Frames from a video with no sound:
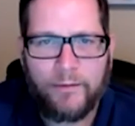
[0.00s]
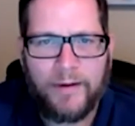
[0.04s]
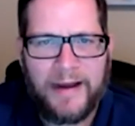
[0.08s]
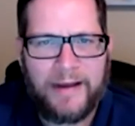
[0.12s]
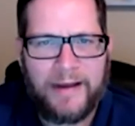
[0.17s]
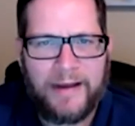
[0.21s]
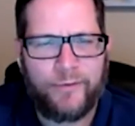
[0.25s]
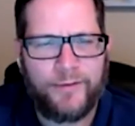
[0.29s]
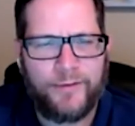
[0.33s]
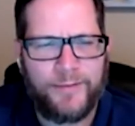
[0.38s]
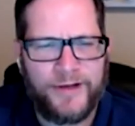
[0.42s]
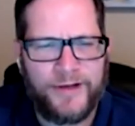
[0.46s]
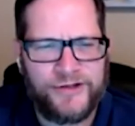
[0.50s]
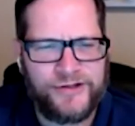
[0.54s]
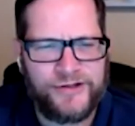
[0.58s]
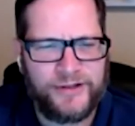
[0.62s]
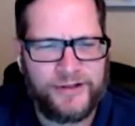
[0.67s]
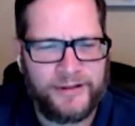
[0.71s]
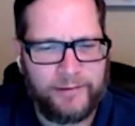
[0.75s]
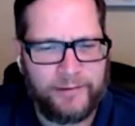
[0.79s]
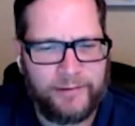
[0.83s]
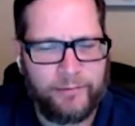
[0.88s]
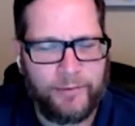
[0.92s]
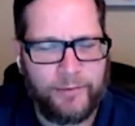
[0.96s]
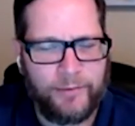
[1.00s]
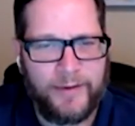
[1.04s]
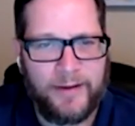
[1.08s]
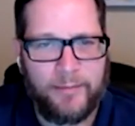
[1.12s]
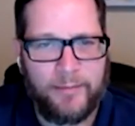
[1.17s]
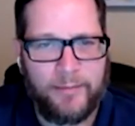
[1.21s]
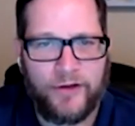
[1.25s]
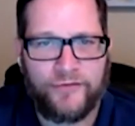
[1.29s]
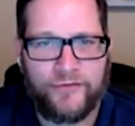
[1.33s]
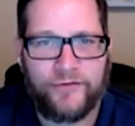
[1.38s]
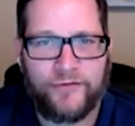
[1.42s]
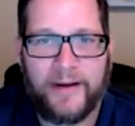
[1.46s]
I would mention Liquid Web
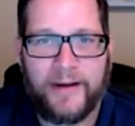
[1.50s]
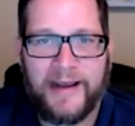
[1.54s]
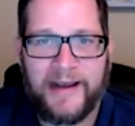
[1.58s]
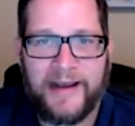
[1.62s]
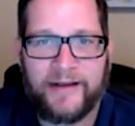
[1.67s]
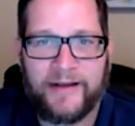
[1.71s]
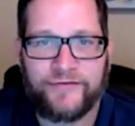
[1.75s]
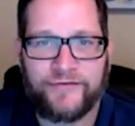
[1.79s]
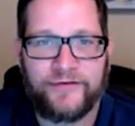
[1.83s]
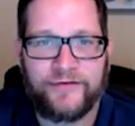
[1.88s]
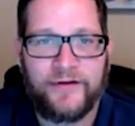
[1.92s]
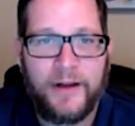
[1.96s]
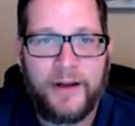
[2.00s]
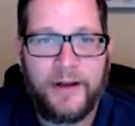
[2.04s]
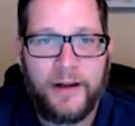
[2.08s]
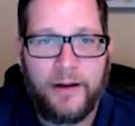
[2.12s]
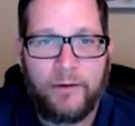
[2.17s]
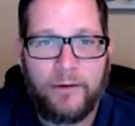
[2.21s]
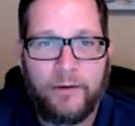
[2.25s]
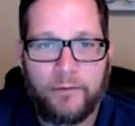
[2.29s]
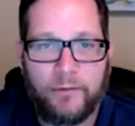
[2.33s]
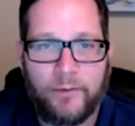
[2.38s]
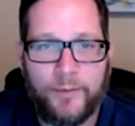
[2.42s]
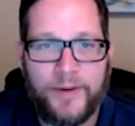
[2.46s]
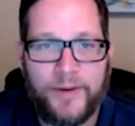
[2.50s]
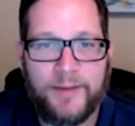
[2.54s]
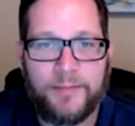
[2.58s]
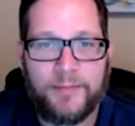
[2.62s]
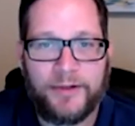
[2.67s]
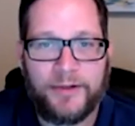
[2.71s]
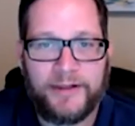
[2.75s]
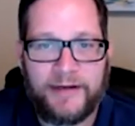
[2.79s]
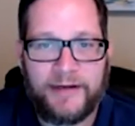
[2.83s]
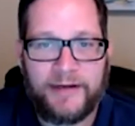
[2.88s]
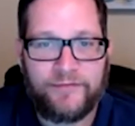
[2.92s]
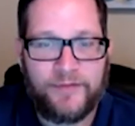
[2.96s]
also has what we
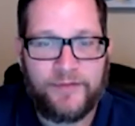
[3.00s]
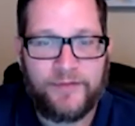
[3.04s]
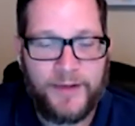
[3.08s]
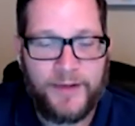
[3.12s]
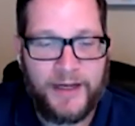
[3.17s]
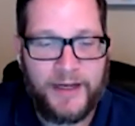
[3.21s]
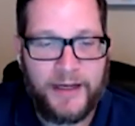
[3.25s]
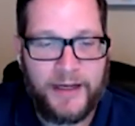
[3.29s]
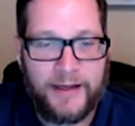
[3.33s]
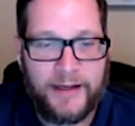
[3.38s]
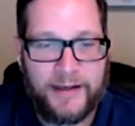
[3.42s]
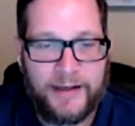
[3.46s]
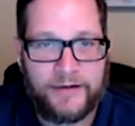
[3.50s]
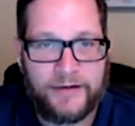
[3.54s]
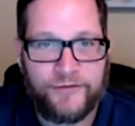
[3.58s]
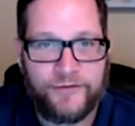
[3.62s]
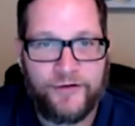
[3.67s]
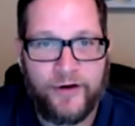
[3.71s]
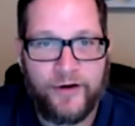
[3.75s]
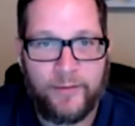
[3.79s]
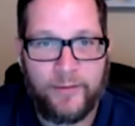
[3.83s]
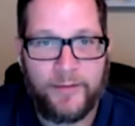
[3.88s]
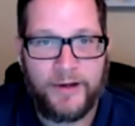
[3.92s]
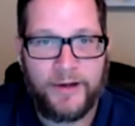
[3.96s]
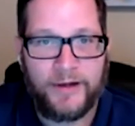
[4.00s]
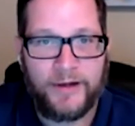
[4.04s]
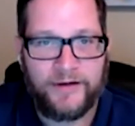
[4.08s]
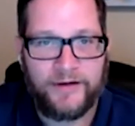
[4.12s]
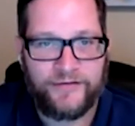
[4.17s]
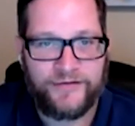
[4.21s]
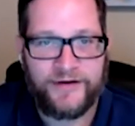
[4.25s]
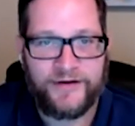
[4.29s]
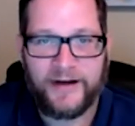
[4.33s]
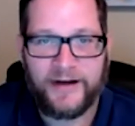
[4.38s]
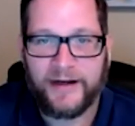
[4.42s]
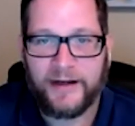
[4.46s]
believe to be a
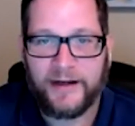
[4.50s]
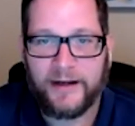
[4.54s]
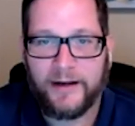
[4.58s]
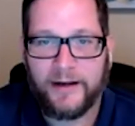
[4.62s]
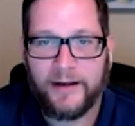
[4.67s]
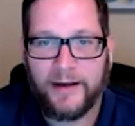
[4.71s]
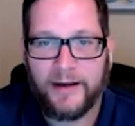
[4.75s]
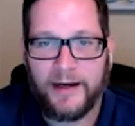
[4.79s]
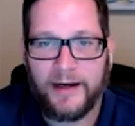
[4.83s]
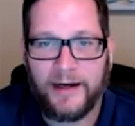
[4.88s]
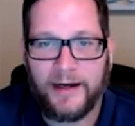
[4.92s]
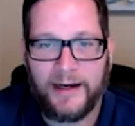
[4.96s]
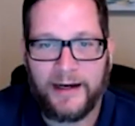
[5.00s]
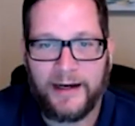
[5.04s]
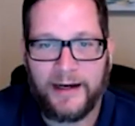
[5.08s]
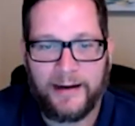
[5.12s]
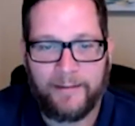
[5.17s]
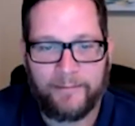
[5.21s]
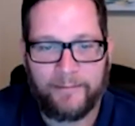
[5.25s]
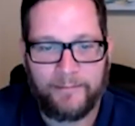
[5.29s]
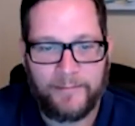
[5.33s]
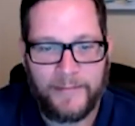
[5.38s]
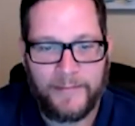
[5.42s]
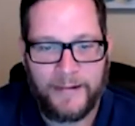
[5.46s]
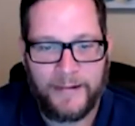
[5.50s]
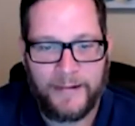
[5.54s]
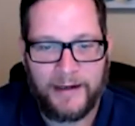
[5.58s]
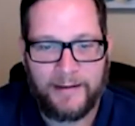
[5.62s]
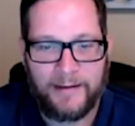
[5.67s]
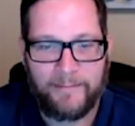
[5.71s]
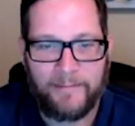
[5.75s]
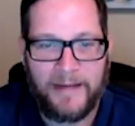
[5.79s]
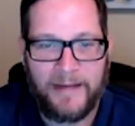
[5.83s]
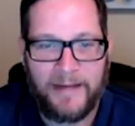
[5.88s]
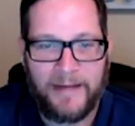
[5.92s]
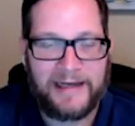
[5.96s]
deterministic,
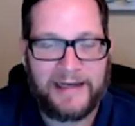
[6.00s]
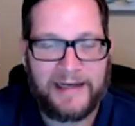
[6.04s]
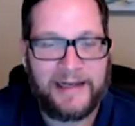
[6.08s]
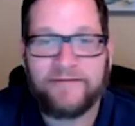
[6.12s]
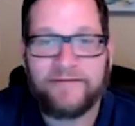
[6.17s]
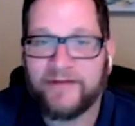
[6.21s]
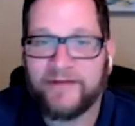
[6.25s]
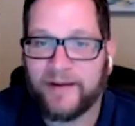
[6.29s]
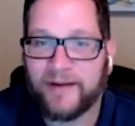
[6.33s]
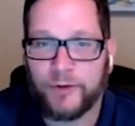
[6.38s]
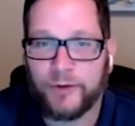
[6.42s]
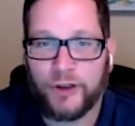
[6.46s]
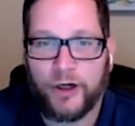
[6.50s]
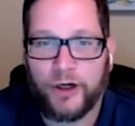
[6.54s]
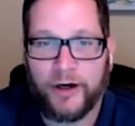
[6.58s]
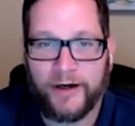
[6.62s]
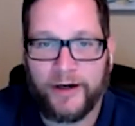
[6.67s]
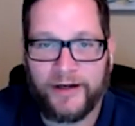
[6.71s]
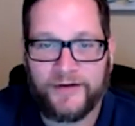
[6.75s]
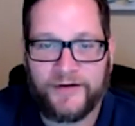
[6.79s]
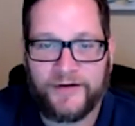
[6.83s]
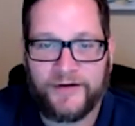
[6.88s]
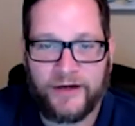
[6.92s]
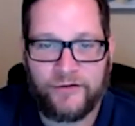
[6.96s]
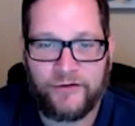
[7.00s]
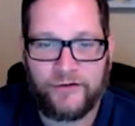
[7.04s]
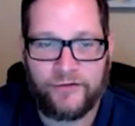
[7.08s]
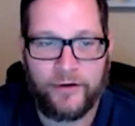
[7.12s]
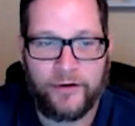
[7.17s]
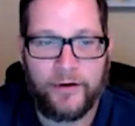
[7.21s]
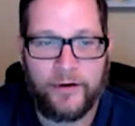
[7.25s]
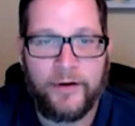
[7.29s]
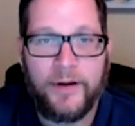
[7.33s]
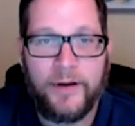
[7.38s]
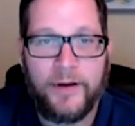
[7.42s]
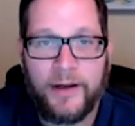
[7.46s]
highly available
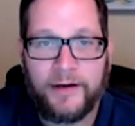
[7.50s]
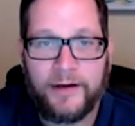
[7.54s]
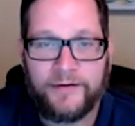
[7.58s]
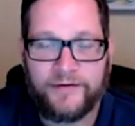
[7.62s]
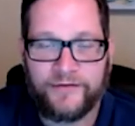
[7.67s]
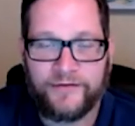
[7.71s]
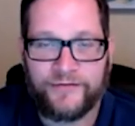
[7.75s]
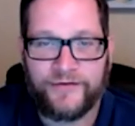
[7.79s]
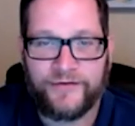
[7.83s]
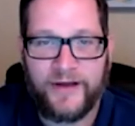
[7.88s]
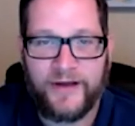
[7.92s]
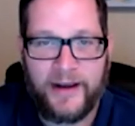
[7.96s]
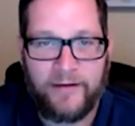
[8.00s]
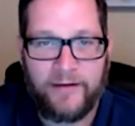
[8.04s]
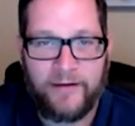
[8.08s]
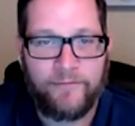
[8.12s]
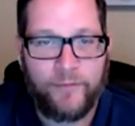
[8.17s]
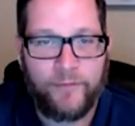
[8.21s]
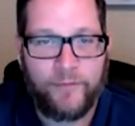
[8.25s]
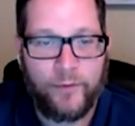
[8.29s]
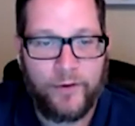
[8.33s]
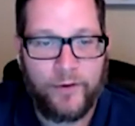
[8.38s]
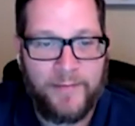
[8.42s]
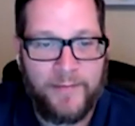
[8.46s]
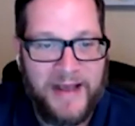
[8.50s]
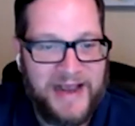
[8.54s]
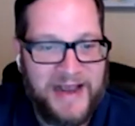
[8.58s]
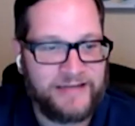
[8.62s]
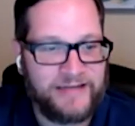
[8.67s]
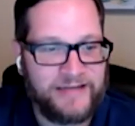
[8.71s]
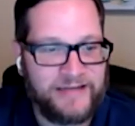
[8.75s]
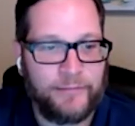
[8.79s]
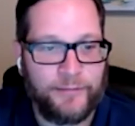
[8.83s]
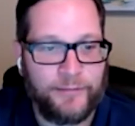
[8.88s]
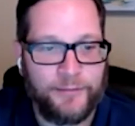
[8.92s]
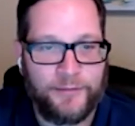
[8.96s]
architecture designed for
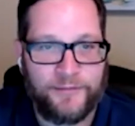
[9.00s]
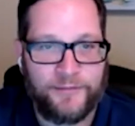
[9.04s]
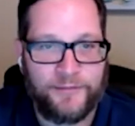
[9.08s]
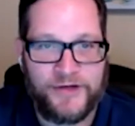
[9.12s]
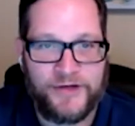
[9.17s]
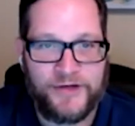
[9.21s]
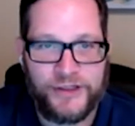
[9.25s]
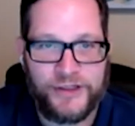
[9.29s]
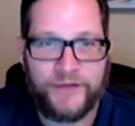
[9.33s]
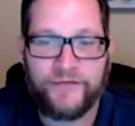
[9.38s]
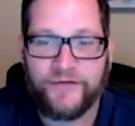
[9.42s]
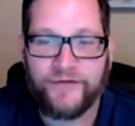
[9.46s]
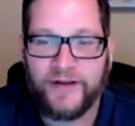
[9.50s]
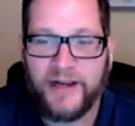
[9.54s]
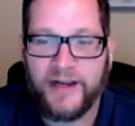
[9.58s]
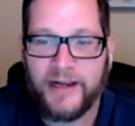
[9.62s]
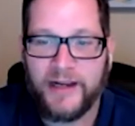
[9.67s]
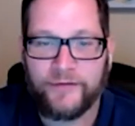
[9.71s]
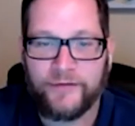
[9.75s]
maximum efficiency.